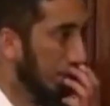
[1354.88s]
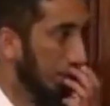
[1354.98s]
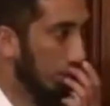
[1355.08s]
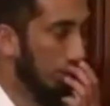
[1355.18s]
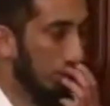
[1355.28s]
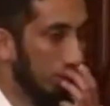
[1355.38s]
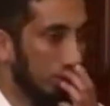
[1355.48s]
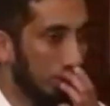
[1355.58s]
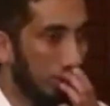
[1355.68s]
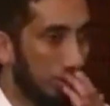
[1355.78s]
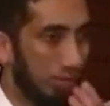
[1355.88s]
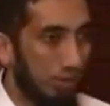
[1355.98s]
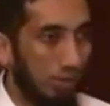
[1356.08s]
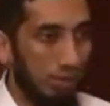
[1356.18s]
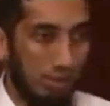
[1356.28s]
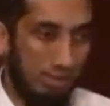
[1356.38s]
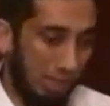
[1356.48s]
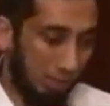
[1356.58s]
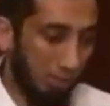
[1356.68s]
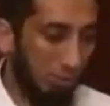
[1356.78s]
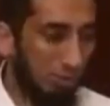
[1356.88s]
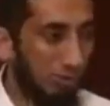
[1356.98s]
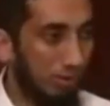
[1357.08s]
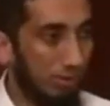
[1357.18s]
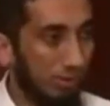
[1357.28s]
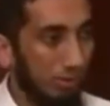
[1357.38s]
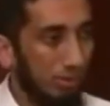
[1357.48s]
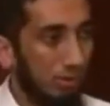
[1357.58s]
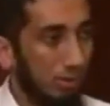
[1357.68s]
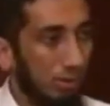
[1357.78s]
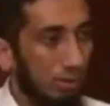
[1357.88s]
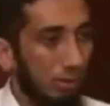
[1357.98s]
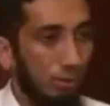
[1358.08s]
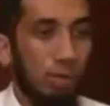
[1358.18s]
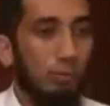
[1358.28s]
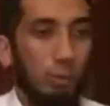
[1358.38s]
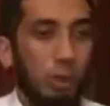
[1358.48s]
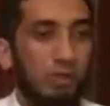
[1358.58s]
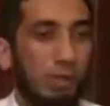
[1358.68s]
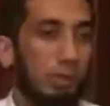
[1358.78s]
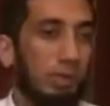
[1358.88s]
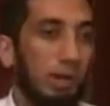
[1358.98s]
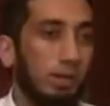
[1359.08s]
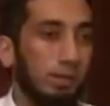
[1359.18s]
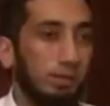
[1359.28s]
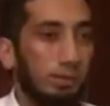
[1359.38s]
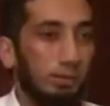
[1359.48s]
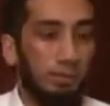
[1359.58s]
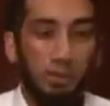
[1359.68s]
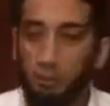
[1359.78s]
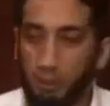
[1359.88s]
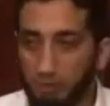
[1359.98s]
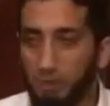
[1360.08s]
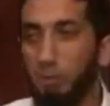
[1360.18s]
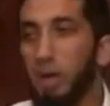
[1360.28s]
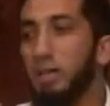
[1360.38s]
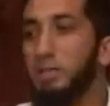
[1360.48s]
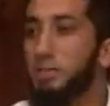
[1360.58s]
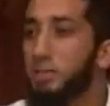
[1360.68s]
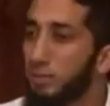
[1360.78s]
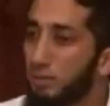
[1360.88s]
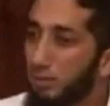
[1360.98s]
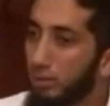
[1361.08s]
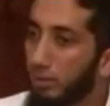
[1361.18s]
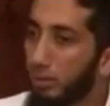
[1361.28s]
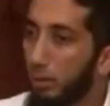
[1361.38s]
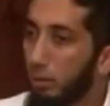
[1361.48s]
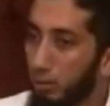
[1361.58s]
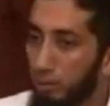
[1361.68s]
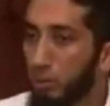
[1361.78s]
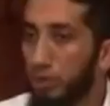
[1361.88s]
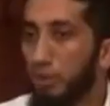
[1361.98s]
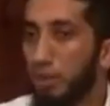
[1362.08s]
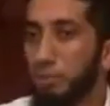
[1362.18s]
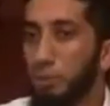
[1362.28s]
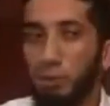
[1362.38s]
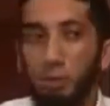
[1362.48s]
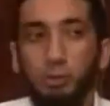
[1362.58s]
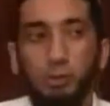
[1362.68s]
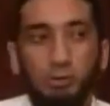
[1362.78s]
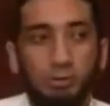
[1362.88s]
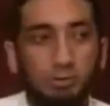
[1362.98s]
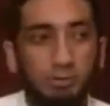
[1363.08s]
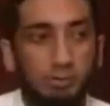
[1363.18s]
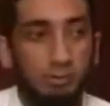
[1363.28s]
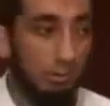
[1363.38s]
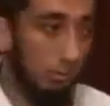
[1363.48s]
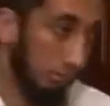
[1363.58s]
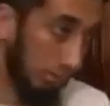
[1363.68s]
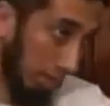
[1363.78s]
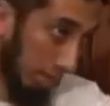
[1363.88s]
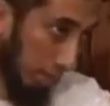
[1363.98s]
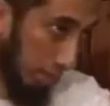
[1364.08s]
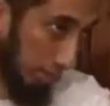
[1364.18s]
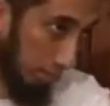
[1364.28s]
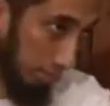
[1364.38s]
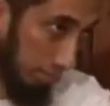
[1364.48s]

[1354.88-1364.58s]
And he's got tattoos. What if some of our incredibly wise members of the community do? That's haram.